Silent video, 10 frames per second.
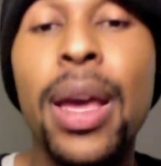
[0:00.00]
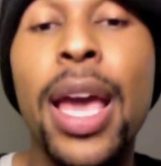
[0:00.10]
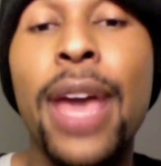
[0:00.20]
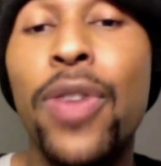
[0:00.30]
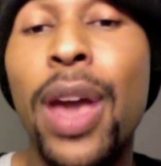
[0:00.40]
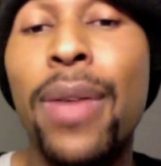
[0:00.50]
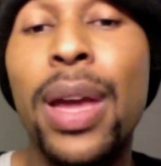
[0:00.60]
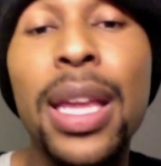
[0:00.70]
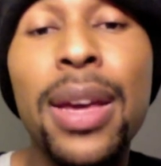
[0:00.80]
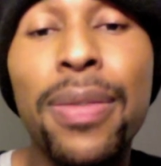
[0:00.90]
If you have
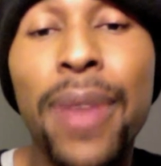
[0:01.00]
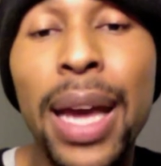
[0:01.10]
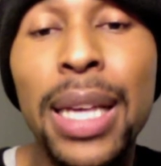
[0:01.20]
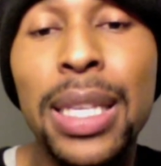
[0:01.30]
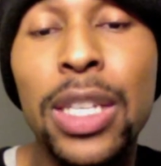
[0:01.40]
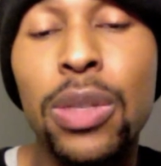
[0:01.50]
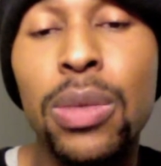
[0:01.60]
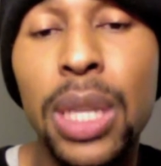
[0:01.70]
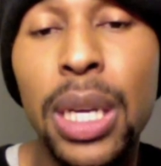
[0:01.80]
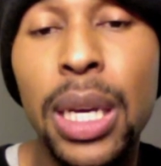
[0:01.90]
any advice that you
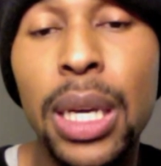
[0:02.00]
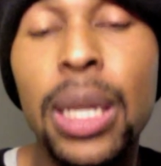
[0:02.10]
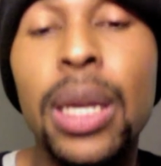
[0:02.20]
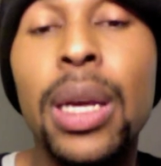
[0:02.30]
need,